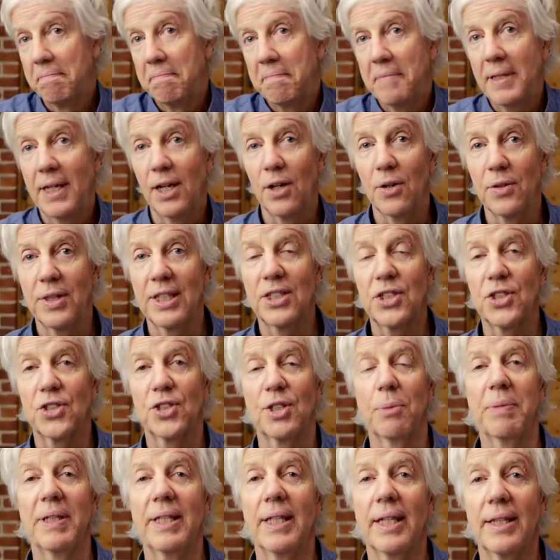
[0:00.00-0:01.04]
this is
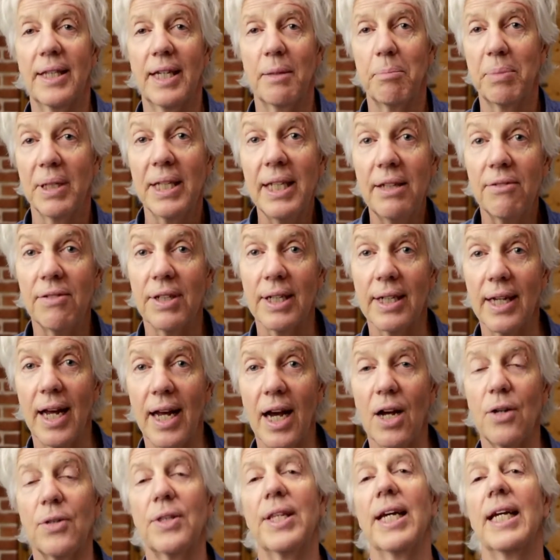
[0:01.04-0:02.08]
something that they believe in
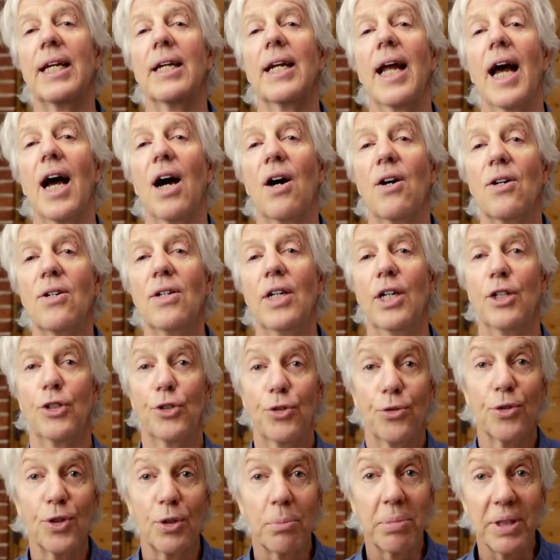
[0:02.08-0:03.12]
now. They now
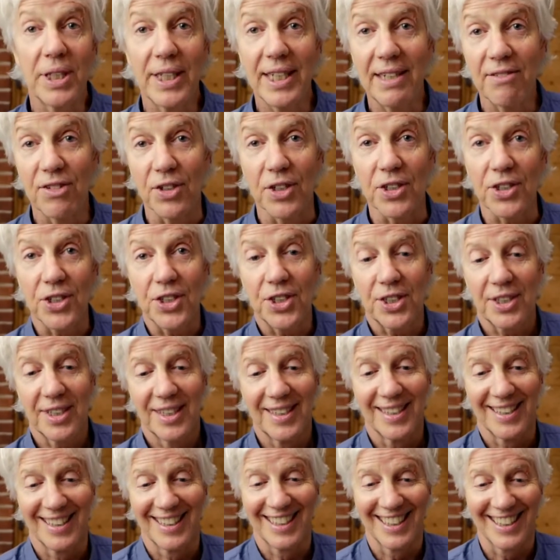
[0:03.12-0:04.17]
true believers.
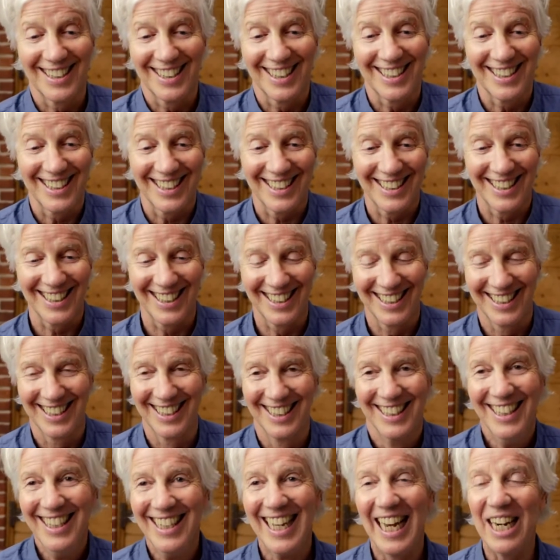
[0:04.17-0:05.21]

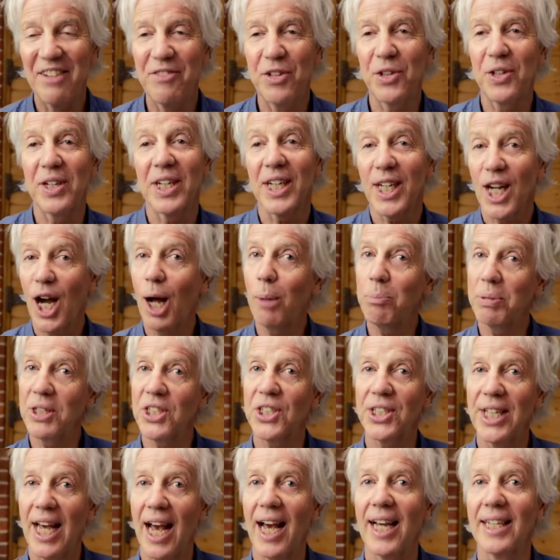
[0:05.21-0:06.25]
And if you can accomplish
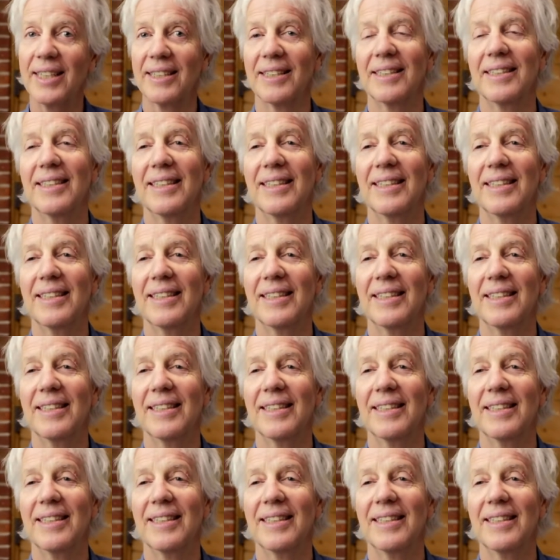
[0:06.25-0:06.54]
that,